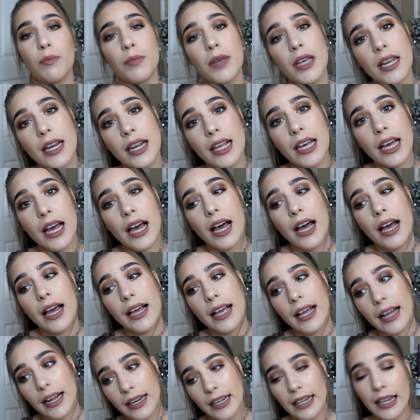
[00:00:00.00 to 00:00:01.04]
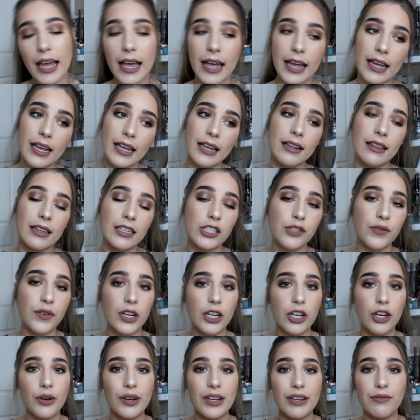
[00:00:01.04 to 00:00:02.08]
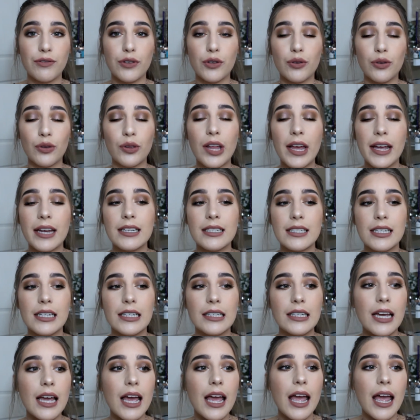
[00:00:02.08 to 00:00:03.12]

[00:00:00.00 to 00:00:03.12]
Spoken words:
media and like this video if you liked it.